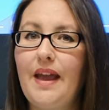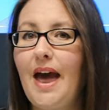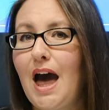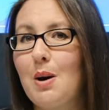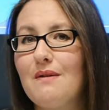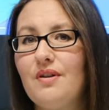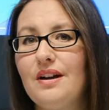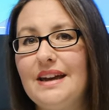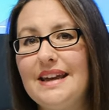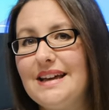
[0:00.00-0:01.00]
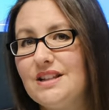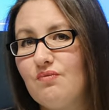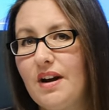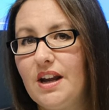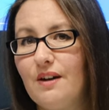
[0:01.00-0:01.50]
However, it is
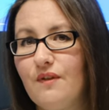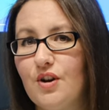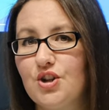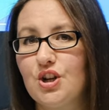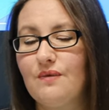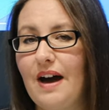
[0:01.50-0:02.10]
running a version of